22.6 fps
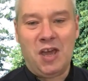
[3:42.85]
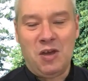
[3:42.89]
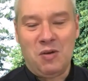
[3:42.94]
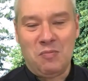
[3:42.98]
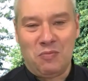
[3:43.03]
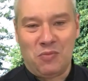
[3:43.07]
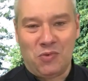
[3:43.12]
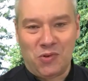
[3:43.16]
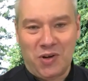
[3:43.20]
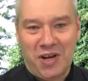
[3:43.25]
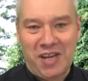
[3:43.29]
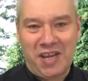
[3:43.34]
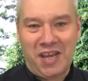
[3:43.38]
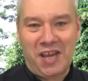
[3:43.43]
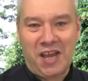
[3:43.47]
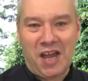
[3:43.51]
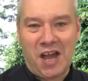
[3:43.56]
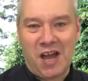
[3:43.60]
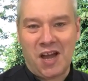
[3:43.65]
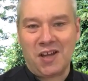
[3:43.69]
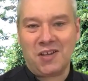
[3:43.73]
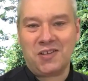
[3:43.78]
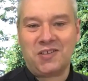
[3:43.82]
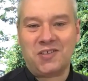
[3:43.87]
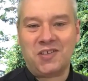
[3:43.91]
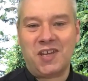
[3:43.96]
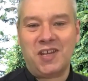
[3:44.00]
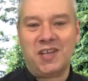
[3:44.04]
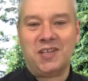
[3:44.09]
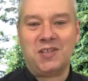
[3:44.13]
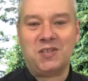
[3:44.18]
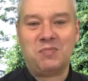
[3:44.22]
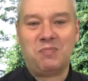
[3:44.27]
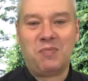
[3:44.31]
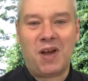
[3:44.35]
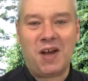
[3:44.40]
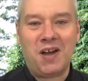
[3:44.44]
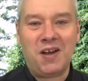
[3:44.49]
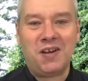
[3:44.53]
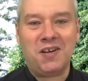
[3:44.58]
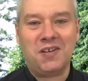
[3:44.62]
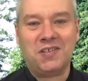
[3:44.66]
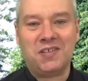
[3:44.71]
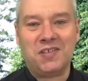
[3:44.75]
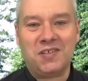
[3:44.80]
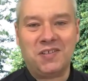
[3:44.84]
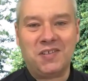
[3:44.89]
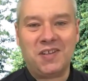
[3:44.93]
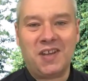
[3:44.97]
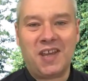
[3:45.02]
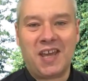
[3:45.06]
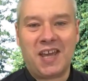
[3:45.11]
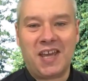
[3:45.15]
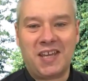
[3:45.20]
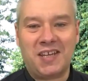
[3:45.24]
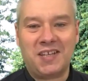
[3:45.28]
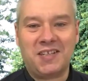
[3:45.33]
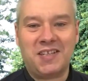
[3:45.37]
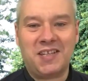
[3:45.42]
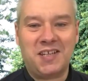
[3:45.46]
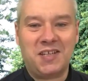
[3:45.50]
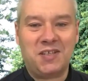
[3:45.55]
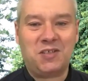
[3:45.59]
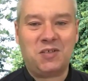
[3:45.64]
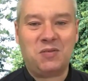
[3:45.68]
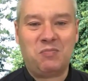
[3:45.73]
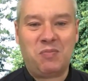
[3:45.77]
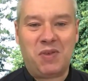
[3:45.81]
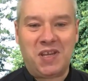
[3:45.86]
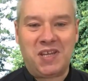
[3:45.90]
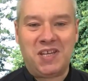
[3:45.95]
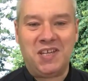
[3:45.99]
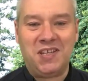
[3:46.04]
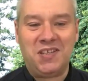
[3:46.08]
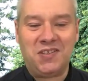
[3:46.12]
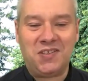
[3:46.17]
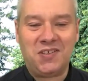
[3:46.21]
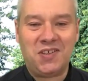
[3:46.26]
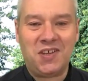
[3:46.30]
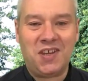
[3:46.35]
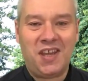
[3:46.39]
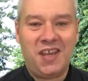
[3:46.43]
bring us his pardon and his peace,